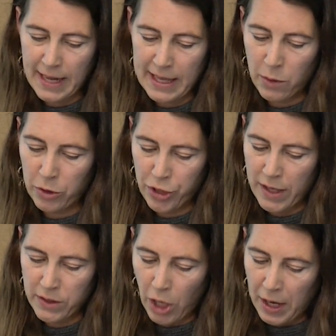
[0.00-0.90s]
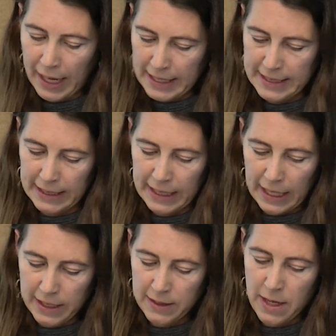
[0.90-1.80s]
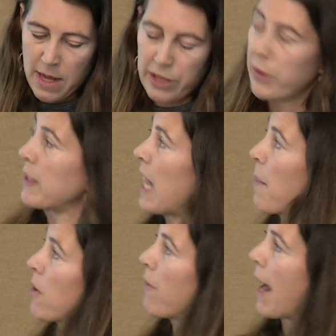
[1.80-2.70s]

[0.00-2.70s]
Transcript: study that we're just starting in Salinas to examine